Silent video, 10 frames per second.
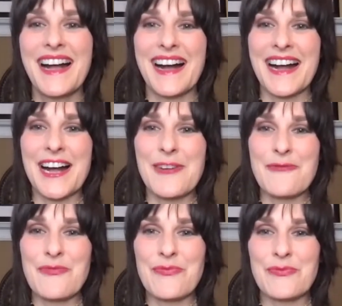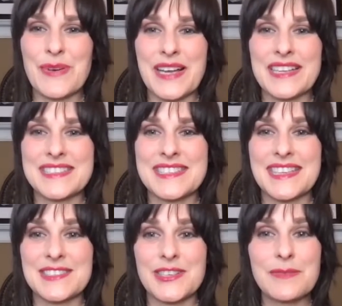But
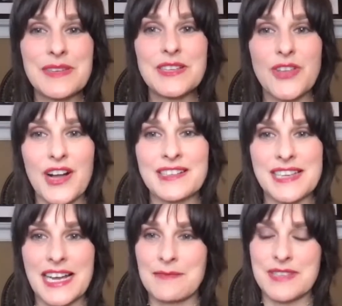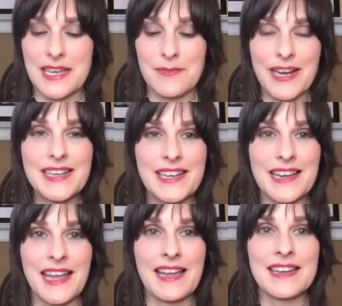it took me a long time to get pregnant.
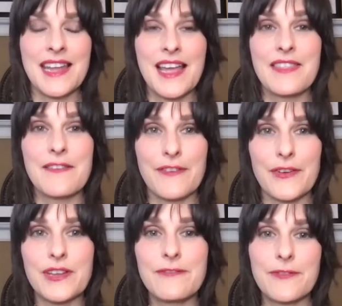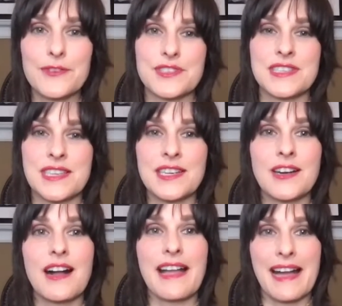And the very first
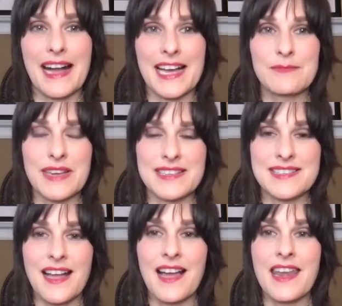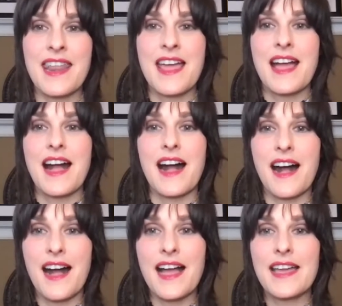year I had my son,
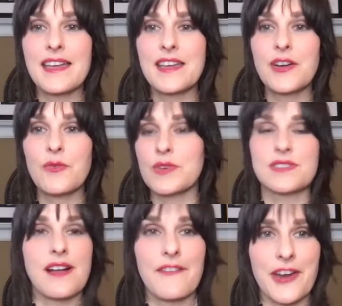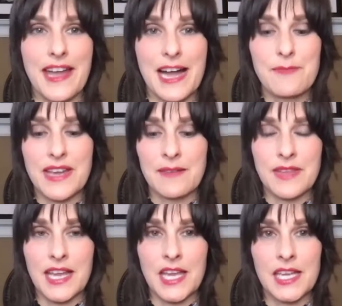I was not very happy. I'm
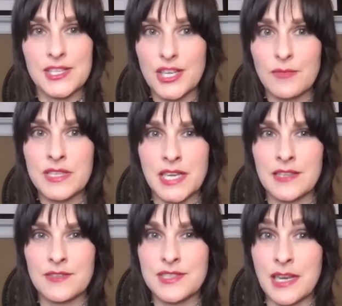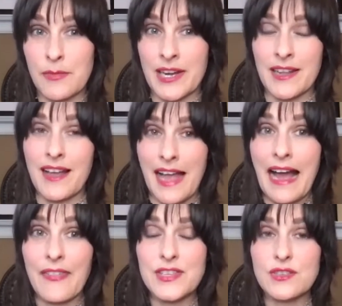like, it took me 10 years to get pregnant. I
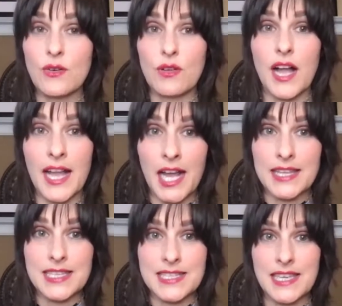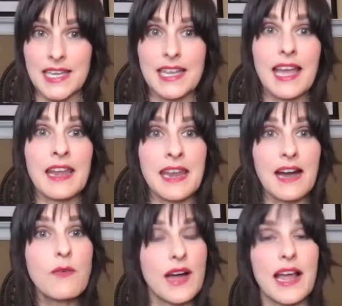had this goal. I got this kid. And
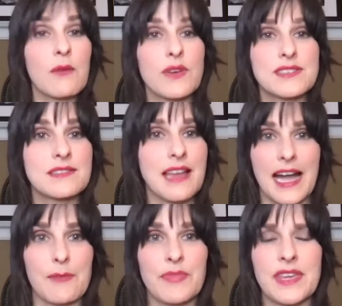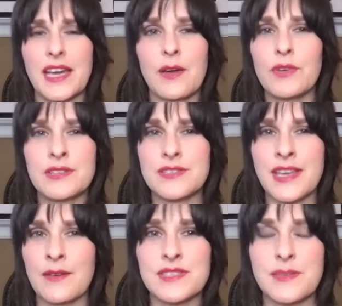now what? I wasn't happy. I wouldn't
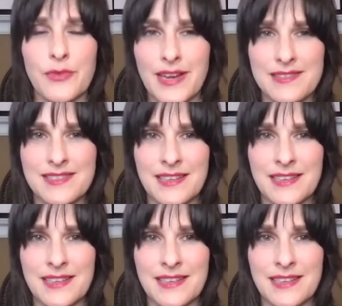say I was depressed.